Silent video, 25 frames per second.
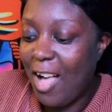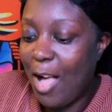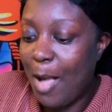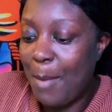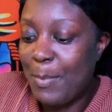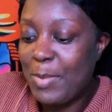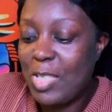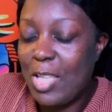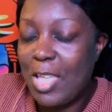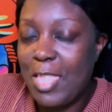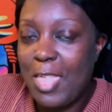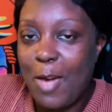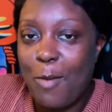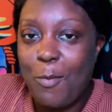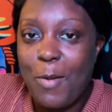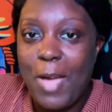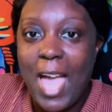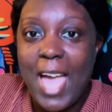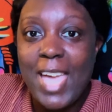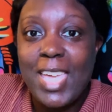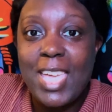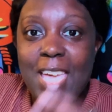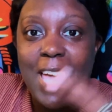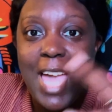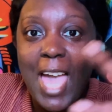so that way
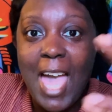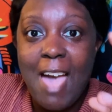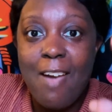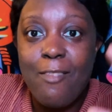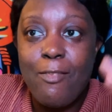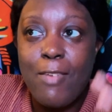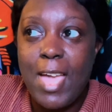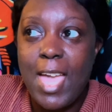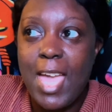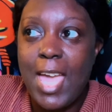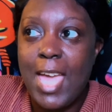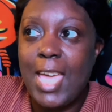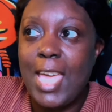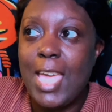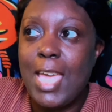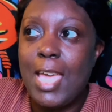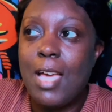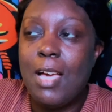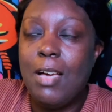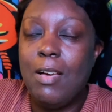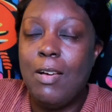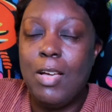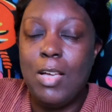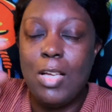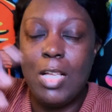I can have
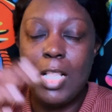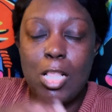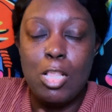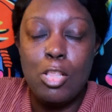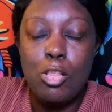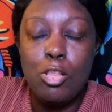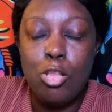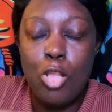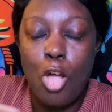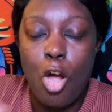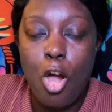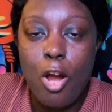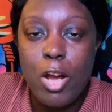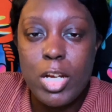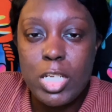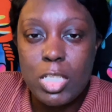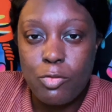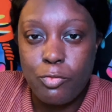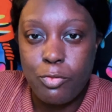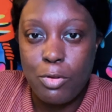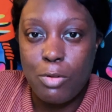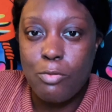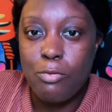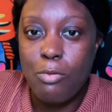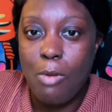a large
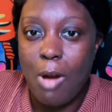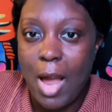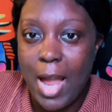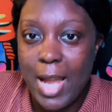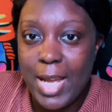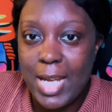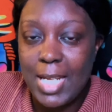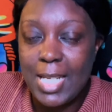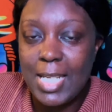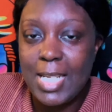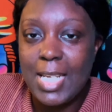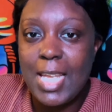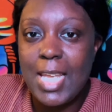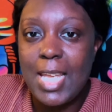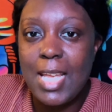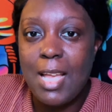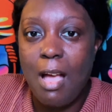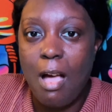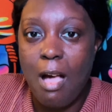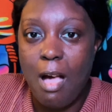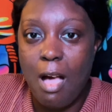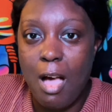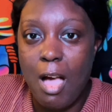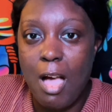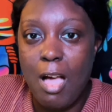variety
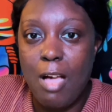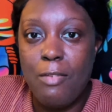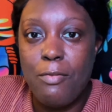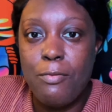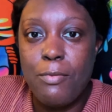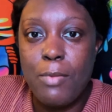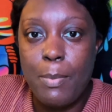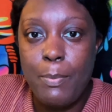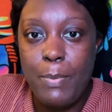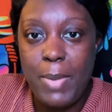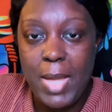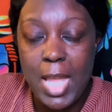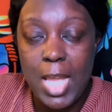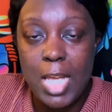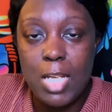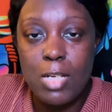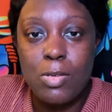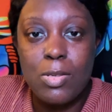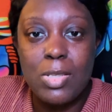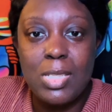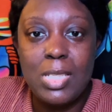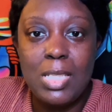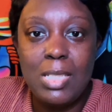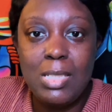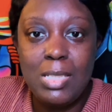of
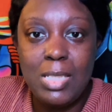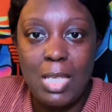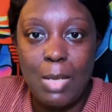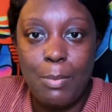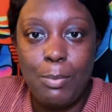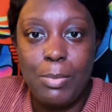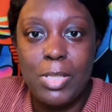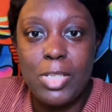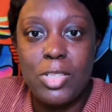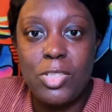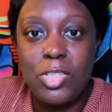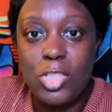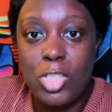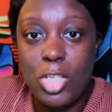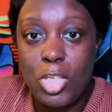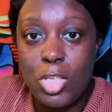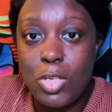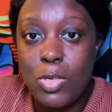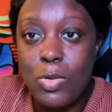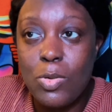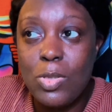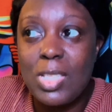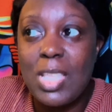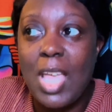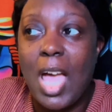panels and templates to
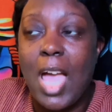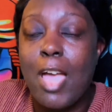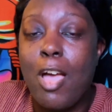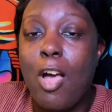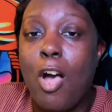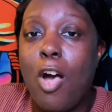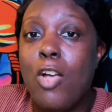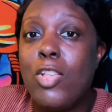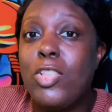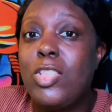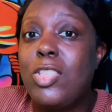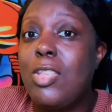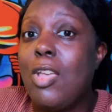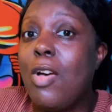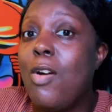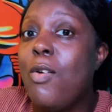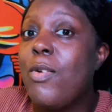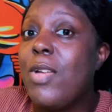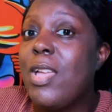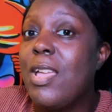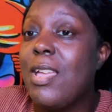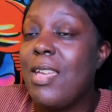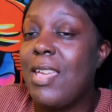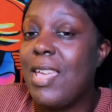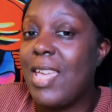use. I
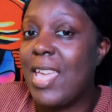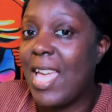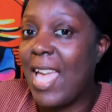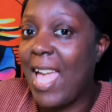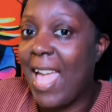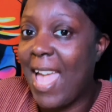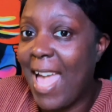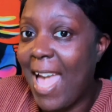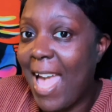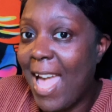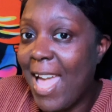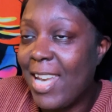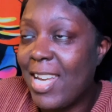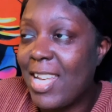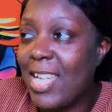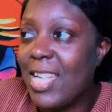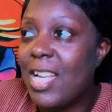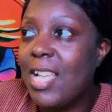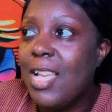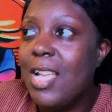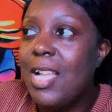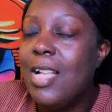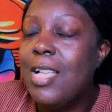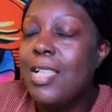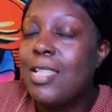also
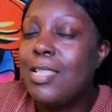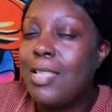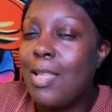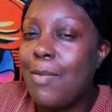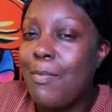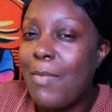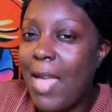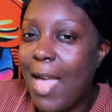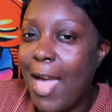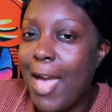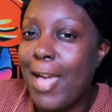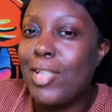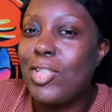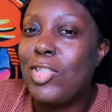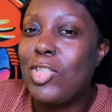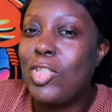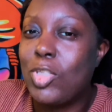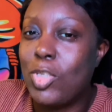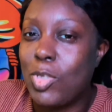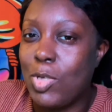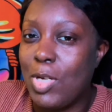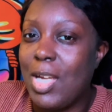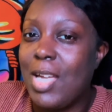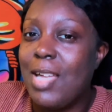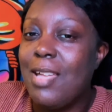added some
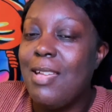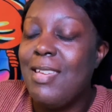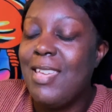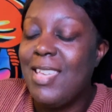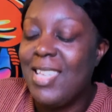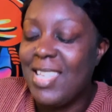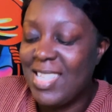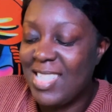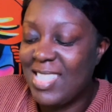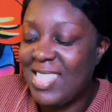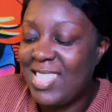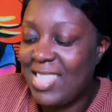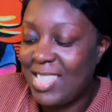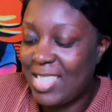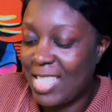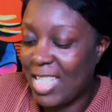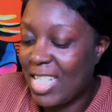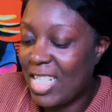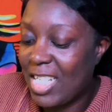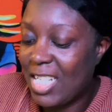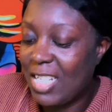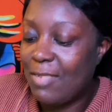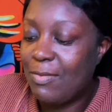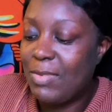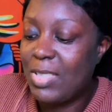extra
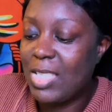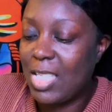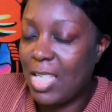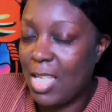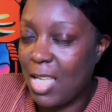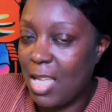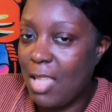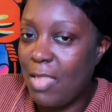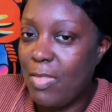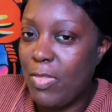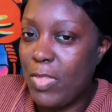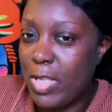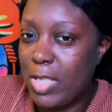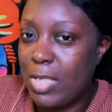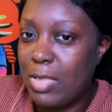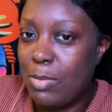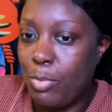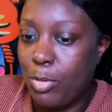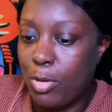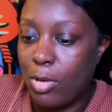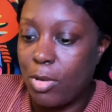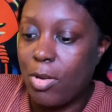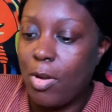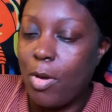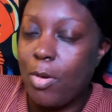incentives in this
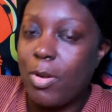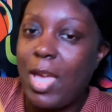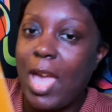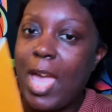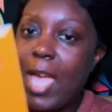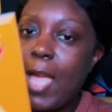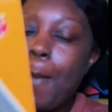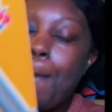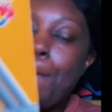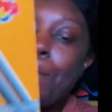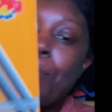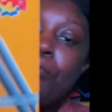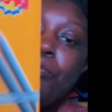book, okay?